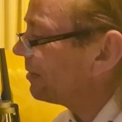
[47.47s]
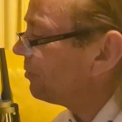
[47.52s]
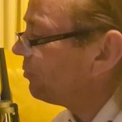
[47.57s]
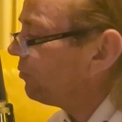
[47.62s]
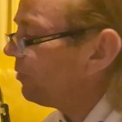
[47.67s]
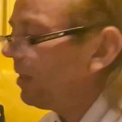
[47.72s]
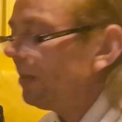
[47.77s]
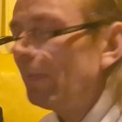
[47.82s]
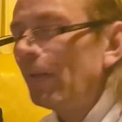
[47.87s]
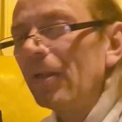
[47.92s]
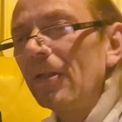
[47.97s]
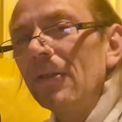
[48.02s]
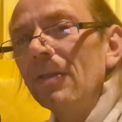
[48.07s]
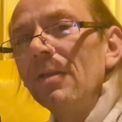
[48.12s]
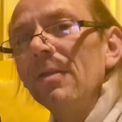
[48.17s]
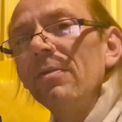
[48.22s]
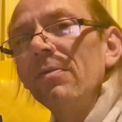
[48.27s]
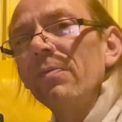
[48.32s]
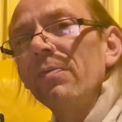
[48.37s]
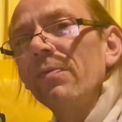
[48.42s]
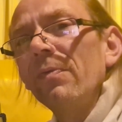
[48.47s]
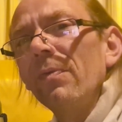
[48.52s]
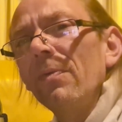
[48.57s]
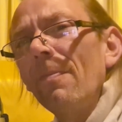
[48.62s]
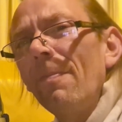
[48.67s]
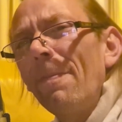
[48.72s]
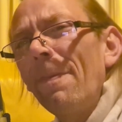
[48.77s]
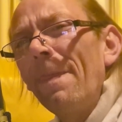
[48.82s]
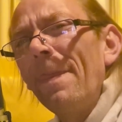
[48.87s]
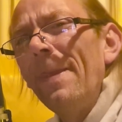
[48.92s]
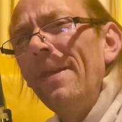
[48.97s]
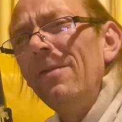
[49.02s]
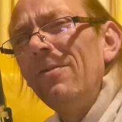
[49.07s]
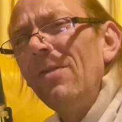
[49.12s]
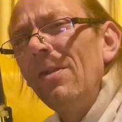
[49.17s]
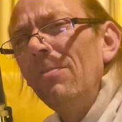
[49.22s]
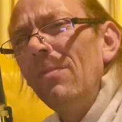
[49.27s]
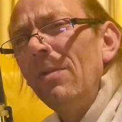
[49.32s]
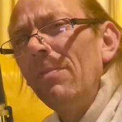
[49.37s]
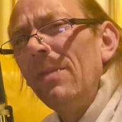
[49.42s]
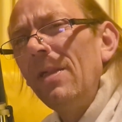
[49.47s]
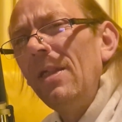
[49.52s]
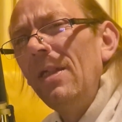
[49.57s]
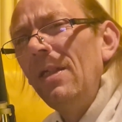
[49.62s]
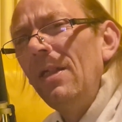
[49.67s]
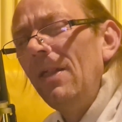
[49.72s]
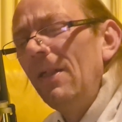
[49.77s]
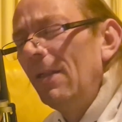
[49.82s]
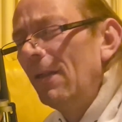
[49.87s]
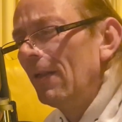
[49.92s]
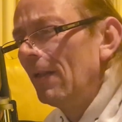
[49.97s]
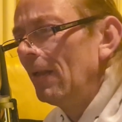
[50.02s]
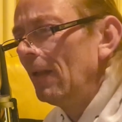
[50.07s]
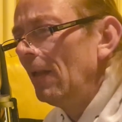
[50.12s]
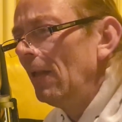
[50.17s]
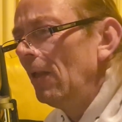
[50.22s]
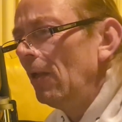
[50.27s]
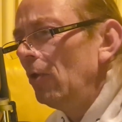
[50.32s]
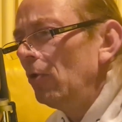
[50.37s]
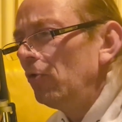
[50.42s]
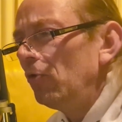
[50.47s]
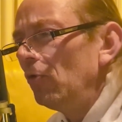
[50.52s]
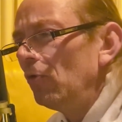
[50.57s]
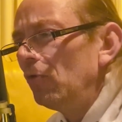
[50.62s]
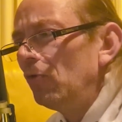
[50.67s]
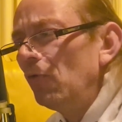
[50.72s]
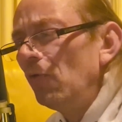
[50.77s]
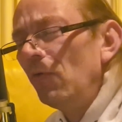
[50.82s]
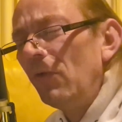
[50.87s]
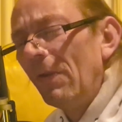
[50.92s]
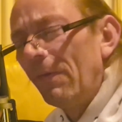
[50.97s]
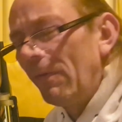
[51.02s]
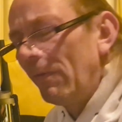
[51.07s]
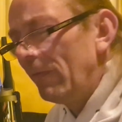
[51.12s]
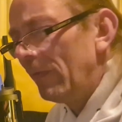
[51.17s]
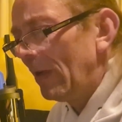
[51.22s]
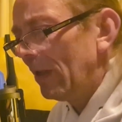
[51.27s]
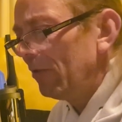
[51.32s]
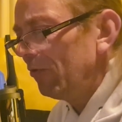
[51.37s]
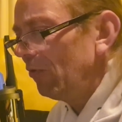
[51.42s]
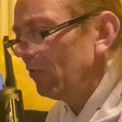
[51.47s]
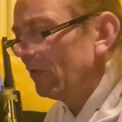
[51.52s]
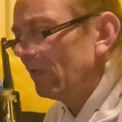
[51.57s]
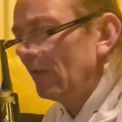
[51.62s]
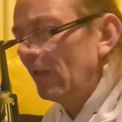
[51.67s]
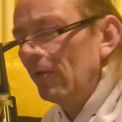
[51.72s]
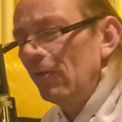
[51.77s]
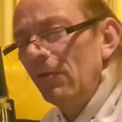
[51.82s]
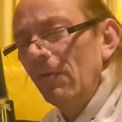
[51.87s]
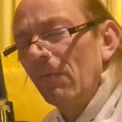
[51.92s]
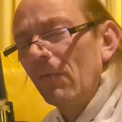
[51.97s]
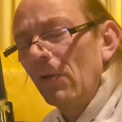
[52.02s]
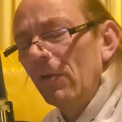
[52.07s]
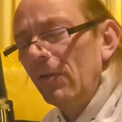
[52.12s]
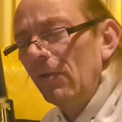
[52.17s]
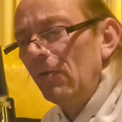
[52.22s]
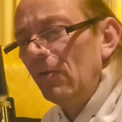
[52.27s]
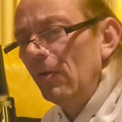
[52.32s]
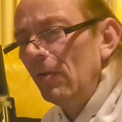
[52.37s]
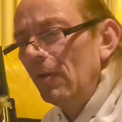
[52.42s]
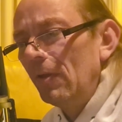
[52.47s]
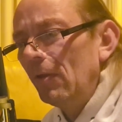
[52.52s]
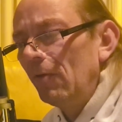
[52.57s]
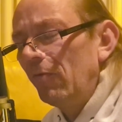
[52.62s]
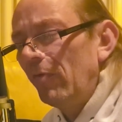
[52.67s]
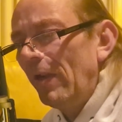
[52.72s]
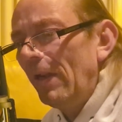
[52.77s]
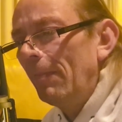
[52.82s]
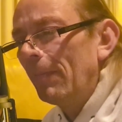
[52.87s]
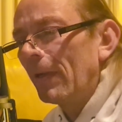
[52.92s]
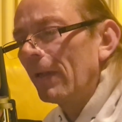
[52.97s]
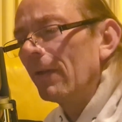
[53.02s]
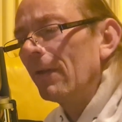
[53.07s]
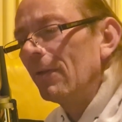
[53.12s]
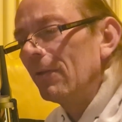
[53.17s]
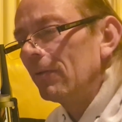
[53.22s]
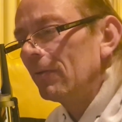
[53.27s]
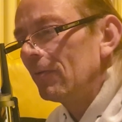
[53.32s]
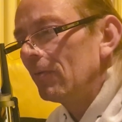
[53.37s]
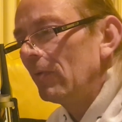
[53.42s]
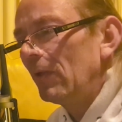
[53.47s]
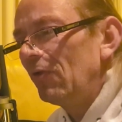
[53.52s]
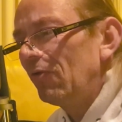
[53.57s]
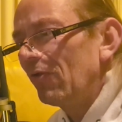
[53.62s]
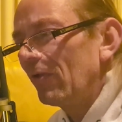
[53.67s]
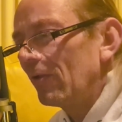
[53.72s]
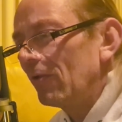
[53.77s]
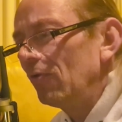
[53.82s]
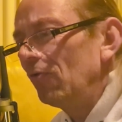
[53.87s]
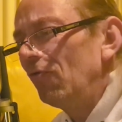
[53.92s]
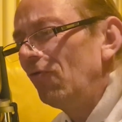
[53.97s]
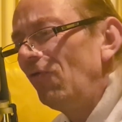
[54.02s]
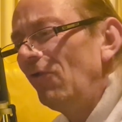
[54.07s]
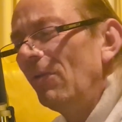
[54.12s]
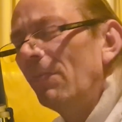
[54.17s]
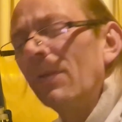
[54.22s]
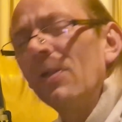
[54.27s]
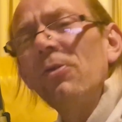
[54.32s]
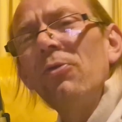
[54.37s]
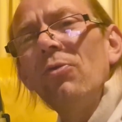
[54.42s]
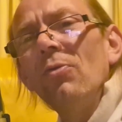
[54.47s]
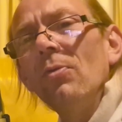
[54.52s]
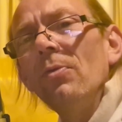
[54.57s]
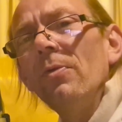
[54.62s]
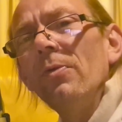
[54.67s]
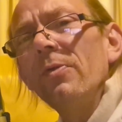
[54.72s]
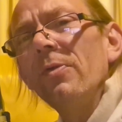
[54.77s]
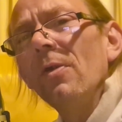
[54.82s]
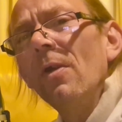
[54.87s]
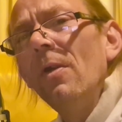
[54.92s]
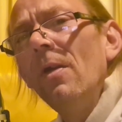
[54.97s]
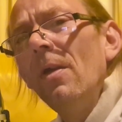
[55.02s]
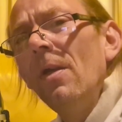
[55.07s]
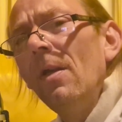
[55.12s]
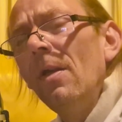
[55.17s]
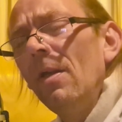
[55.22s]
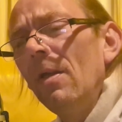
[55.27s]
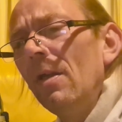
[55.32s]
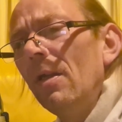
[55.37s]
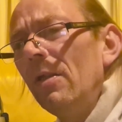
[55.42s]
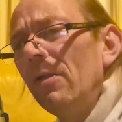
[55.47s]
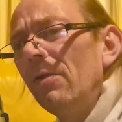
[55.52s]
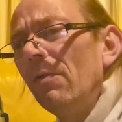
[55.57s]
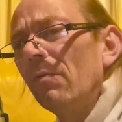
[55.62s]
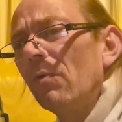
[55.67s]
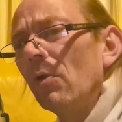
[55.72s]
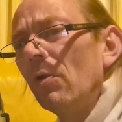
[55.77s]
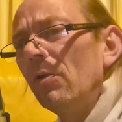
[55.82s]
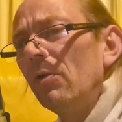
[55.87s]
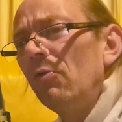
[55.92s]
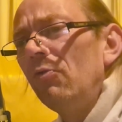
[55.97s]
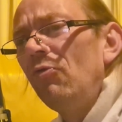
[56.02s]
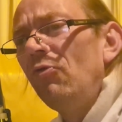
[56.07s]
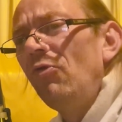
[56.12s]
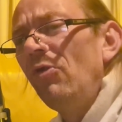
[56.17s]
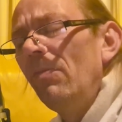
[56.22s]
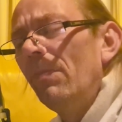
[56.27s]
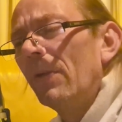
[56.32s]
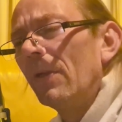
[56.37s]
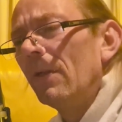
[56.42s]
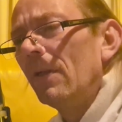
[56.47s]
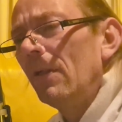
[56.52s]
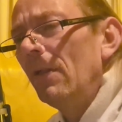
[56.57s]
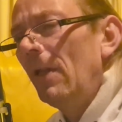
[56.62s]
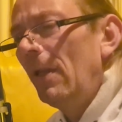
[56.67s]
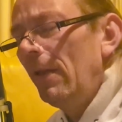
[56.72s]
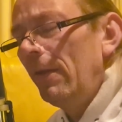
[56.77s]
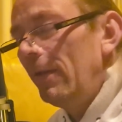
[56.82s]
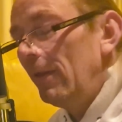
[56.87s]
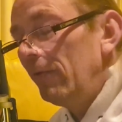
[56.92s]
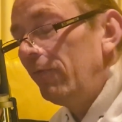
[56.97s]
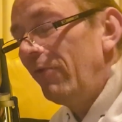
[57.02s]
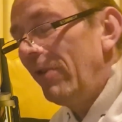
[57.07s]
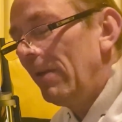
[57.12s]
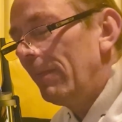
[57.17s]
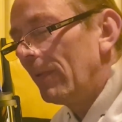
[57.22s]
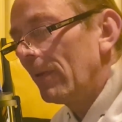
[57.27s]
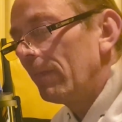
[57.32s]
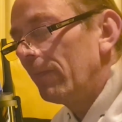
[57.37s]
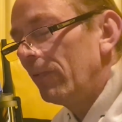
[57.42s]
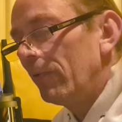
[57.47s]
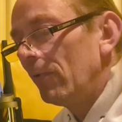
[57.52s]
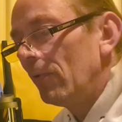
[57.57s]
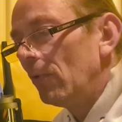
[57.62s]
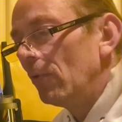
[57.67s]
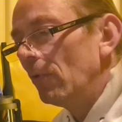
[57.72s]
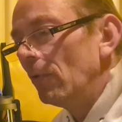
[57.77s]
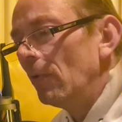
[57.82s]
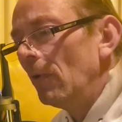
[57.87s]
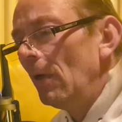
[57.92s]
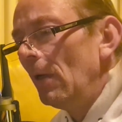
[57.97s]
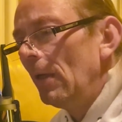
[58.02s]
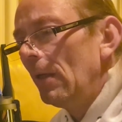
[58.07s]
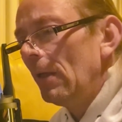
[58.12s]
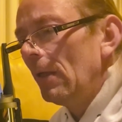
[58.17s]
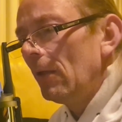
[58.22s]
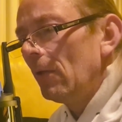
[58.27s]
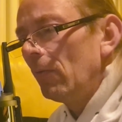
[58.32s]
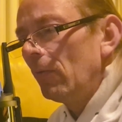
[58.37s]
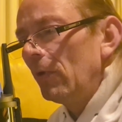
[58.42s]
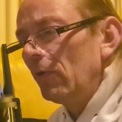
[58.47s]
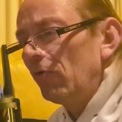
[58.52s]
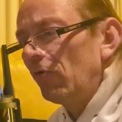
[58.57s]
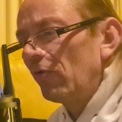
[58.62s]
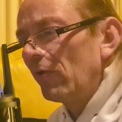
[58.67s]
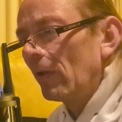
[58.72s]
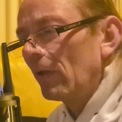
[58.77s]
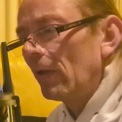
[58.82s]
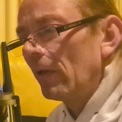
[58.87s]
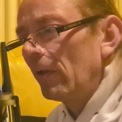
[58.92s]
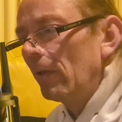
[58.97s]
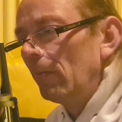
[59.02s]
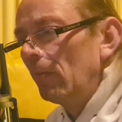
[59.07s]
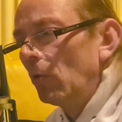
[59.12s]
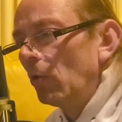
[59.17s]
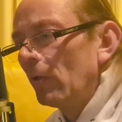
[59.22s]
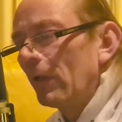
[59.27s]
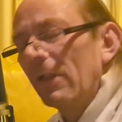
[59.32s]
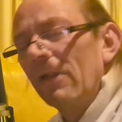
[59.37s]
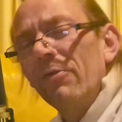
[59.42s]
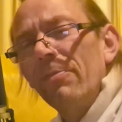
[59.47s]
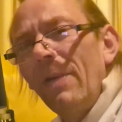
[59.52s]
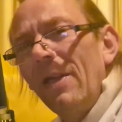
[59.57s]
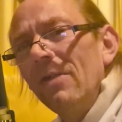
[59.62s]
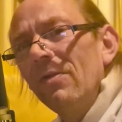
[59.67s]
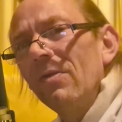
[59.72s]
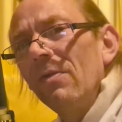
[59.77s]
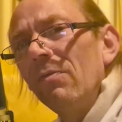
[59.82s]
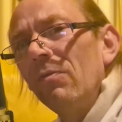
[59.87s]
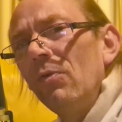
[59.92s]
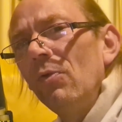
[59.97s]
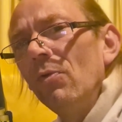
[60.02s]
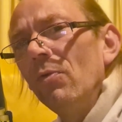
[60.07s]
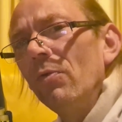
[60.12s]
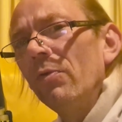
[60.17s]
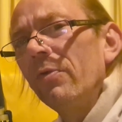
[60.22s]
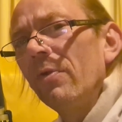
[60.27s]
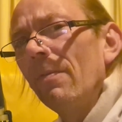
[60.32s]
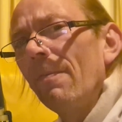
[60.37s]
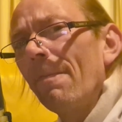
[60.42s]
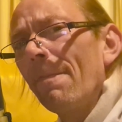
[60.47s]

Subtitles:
Draper, they seem to be doing two different versions now. You've got the Draper, which are cheaper tools, and you've got the Draper Pro, which are the more expensive tools.